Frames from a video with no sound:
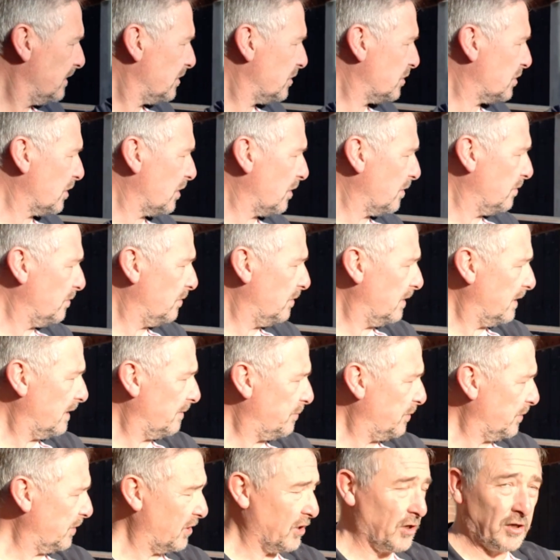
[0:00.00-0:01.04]
So
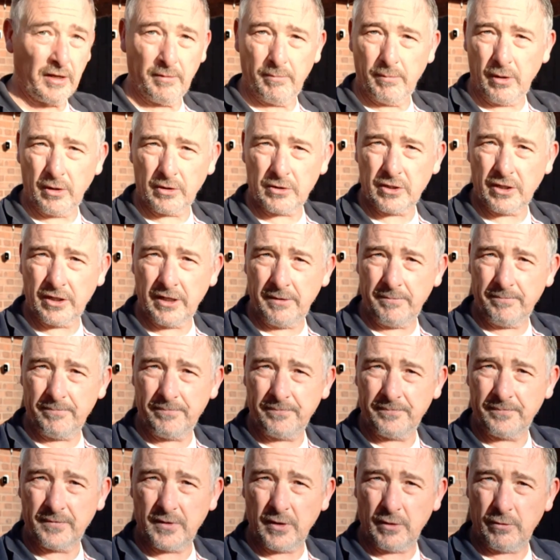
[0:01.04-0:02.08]
put the locking bolts on it.
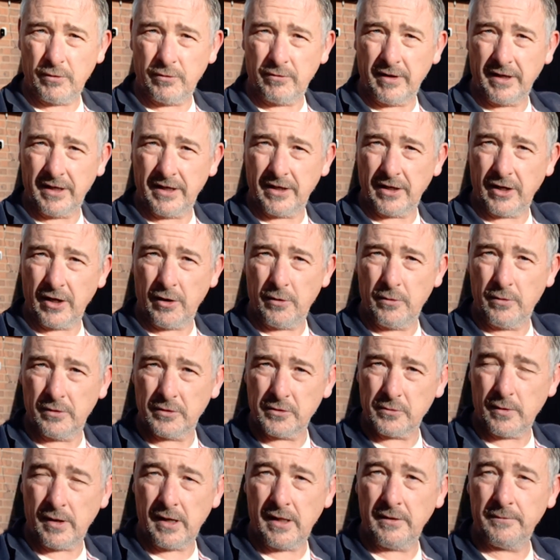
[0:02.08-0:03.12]
They're all ready to go
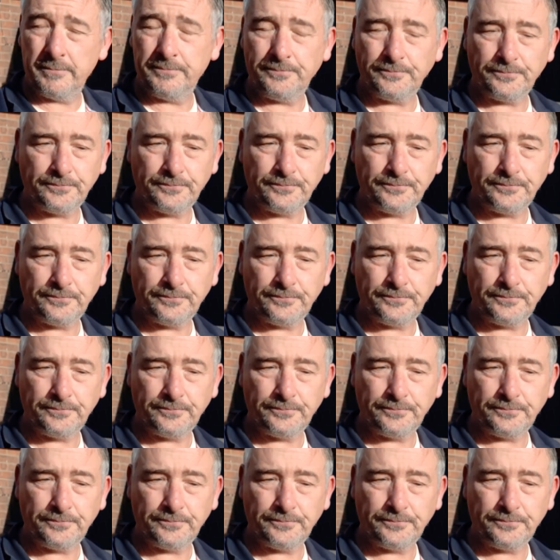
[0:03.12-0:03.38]
as well.